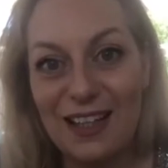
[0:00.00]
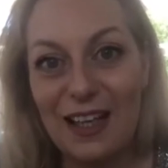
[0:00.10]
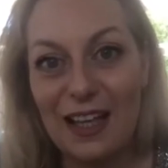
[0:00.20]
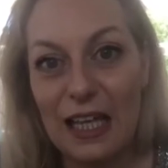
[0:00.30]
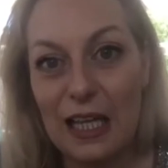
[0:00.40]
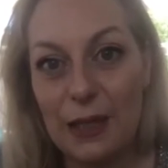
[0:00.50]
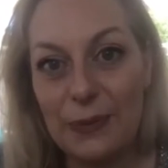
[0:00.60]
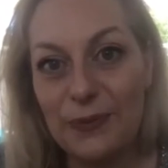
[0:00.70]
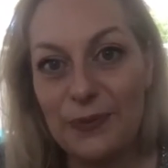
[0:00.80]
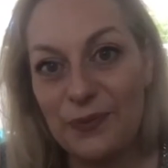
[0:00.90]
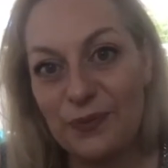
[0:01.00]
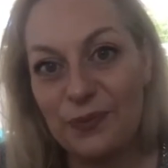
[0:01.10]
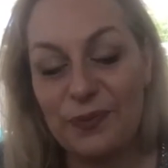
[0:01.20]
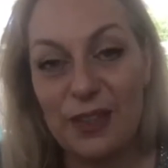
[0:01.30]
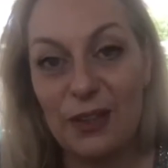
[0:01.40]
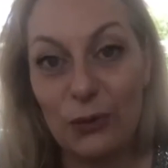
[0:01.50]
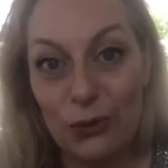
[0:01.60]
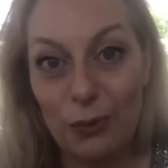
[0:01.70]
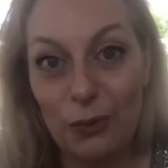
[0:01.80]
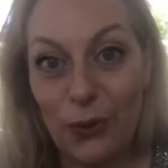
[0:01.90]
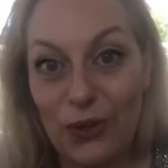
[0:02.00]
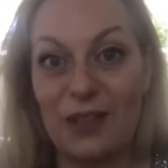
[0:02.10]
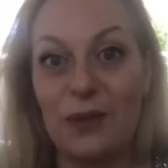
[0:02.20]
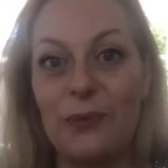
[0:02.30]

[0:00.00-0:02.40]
uh, not so boring